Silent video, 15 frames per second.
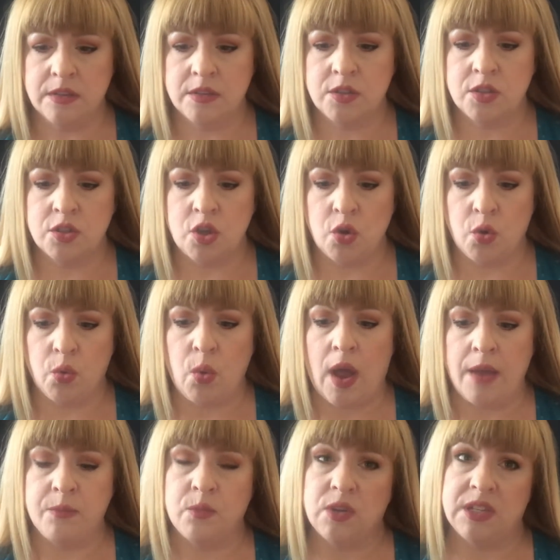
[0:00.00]
so
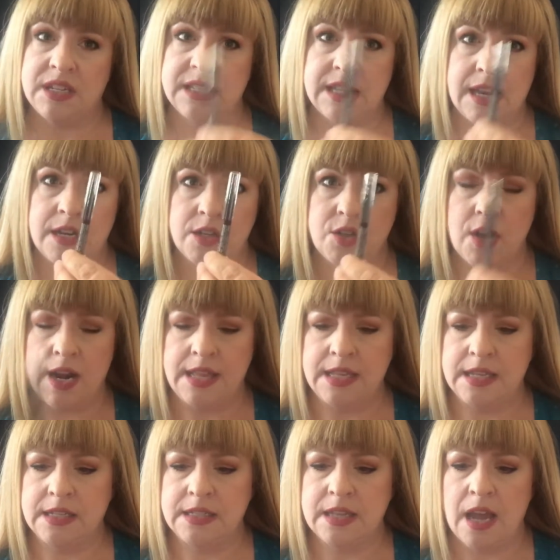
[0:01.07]
I'm really excited to try
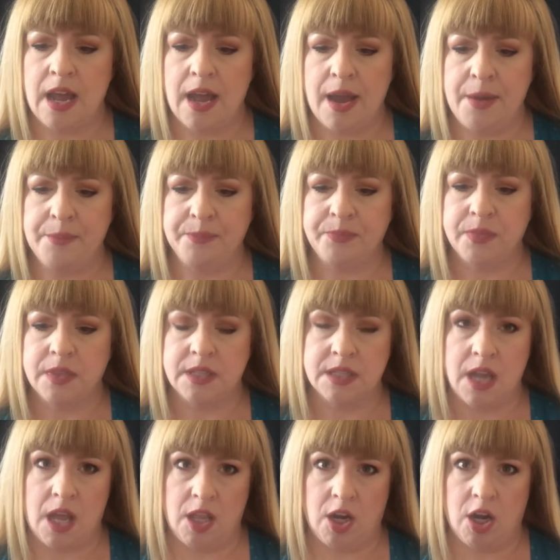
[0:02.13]
this this
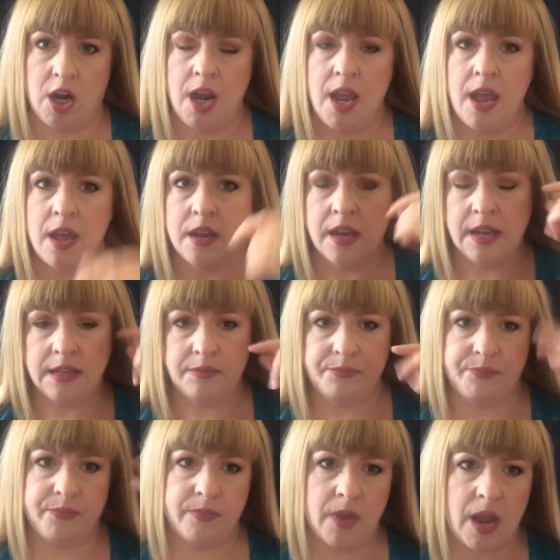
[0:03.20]
color.
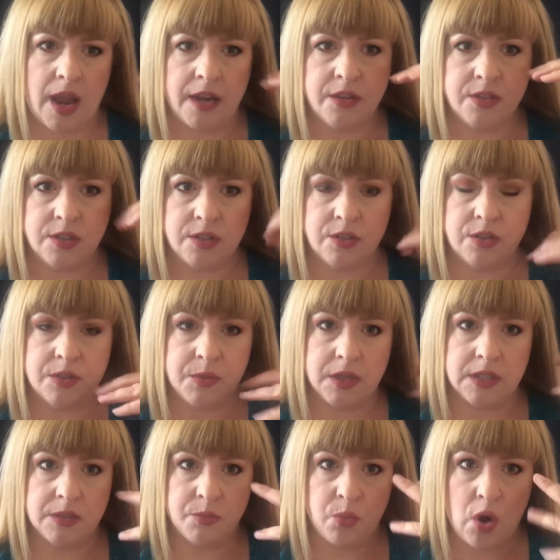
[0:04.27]
I used to use it
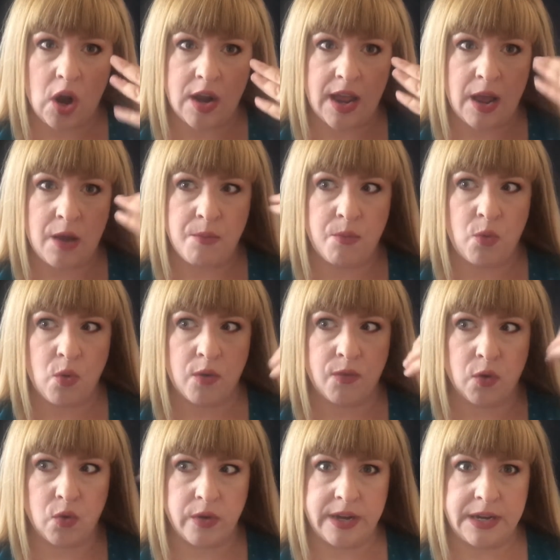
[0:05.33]
because it brought out more of the
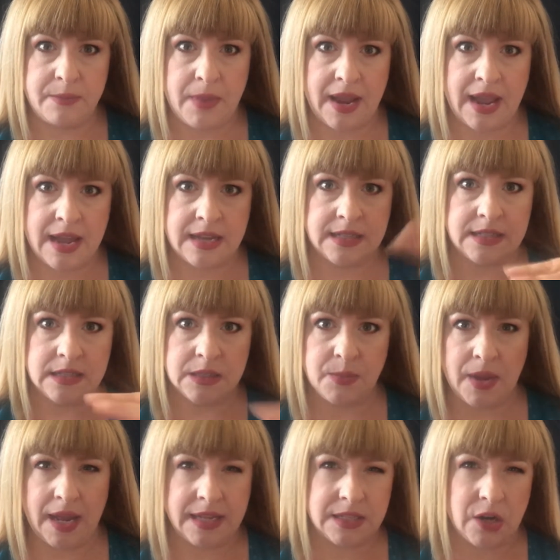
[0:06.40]
green in my eyes, since
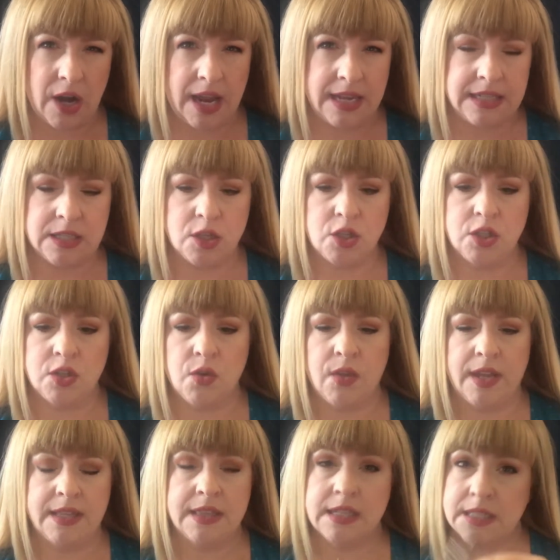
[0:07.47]
my eyes are hazel, so
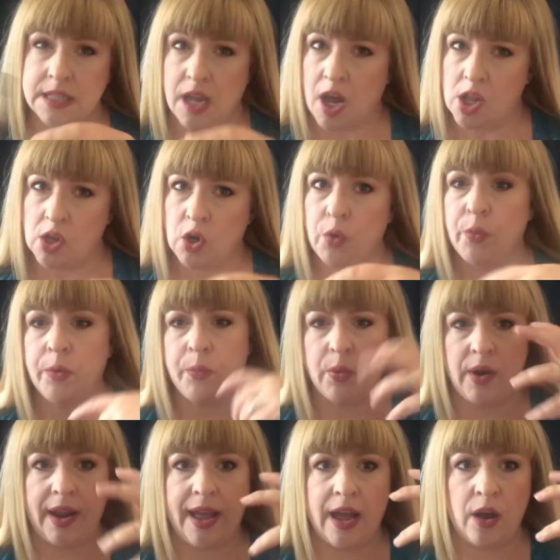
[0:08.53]
like this color would
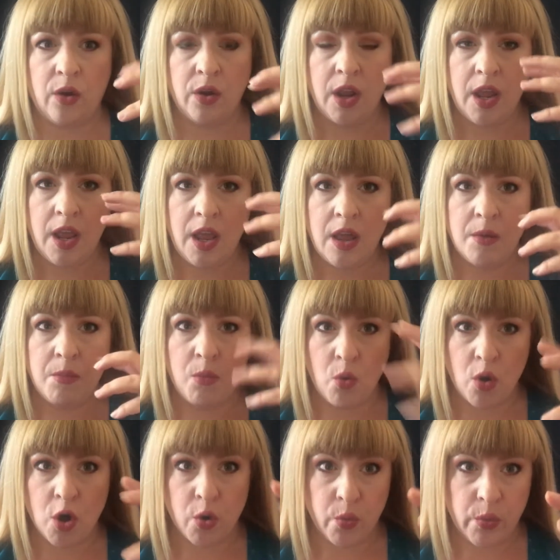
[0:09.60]
bring out
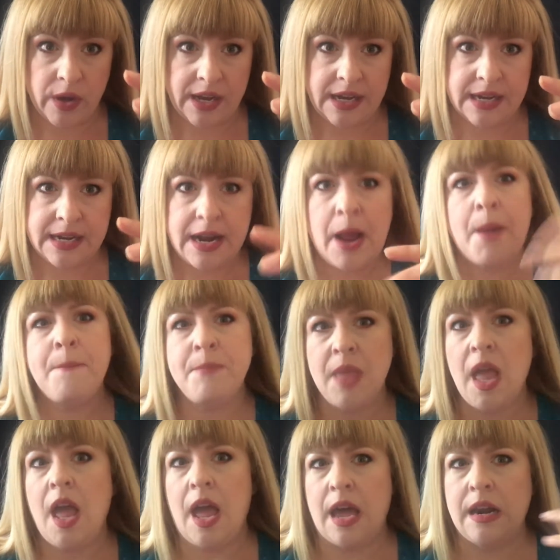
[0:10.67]
more green in them,
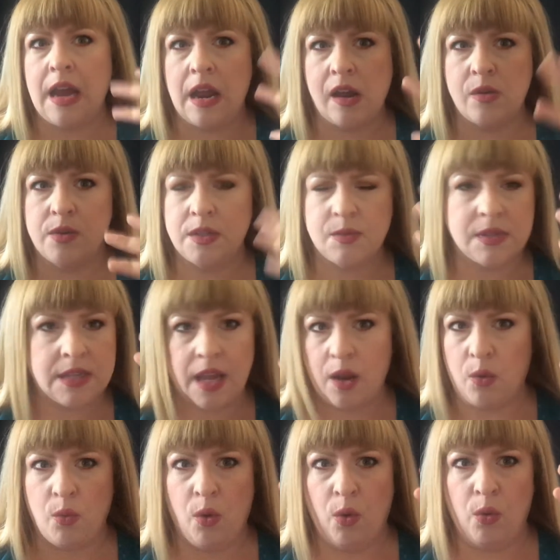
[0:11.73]
and I always was like,
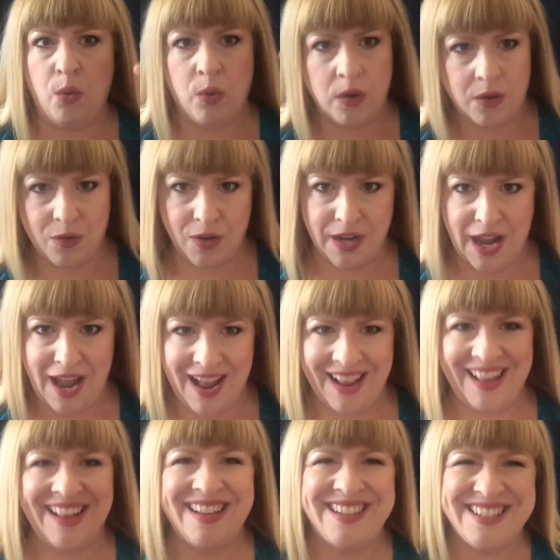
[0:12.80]
whoa, green eyes.
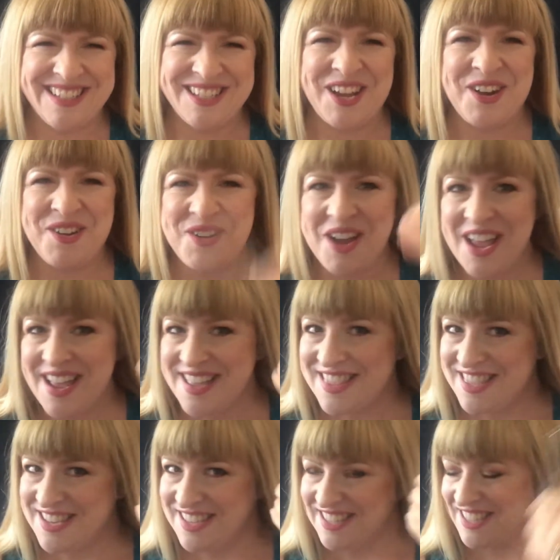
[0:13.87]
So
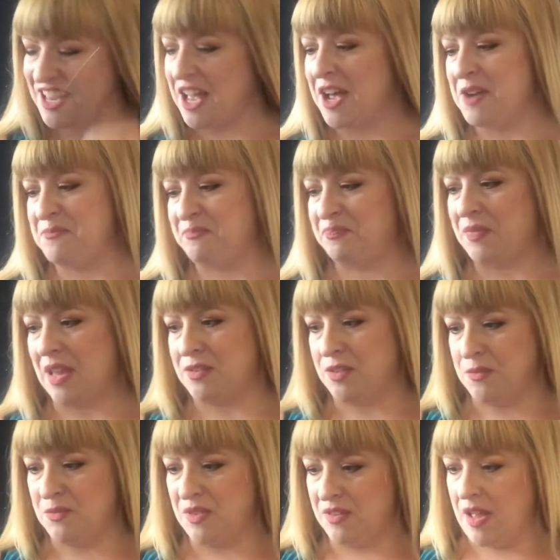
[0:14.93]
this
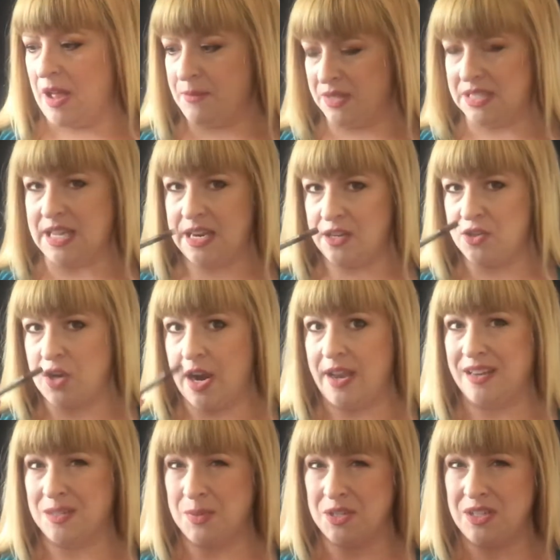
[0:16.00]
so I'm excited to try it,
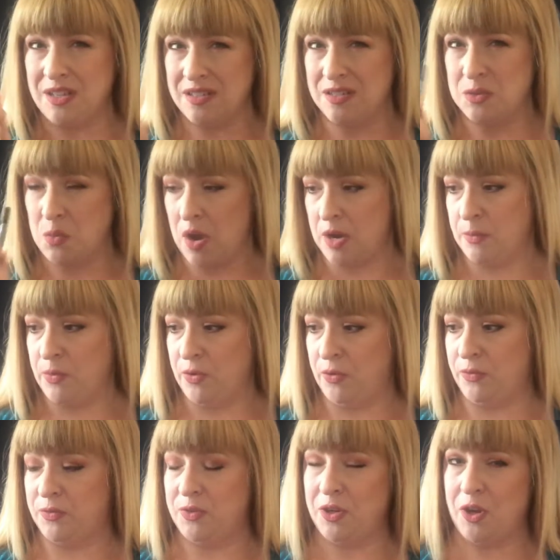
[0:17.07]
especially because it's
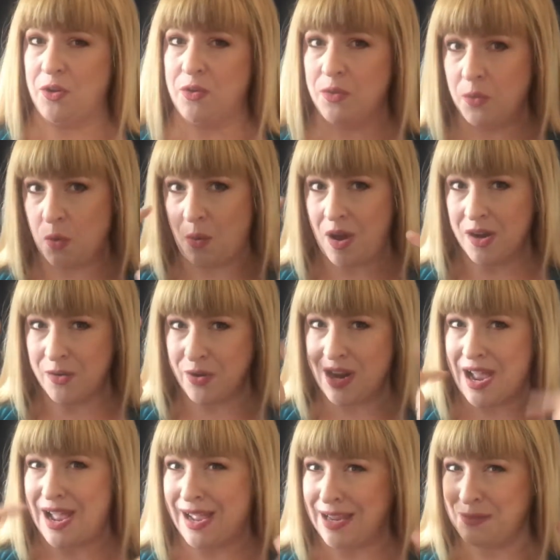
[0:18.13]
waterproof, you know, the watery
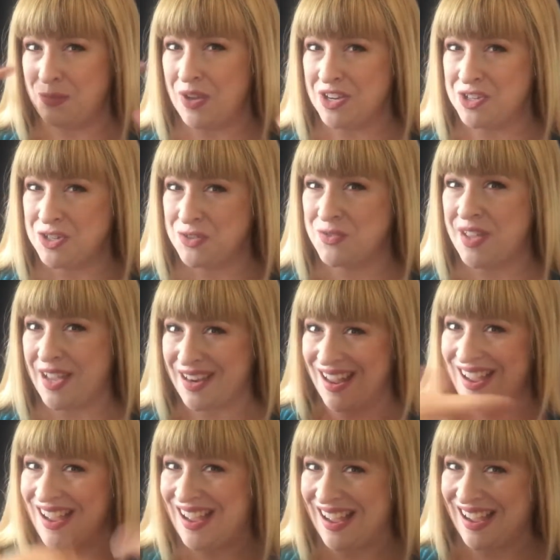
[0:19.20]
eye issue that
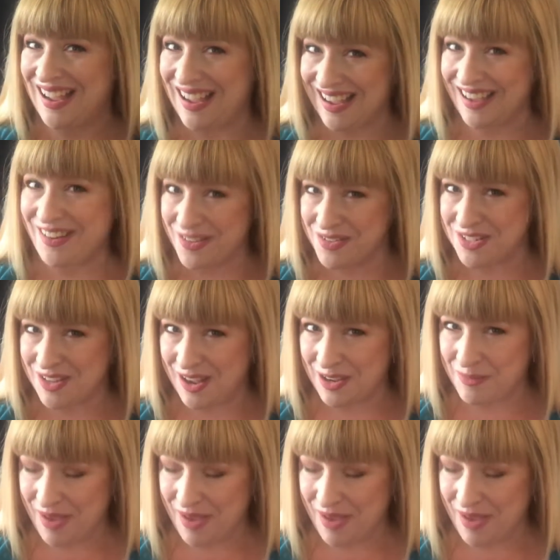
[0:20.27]
I always talk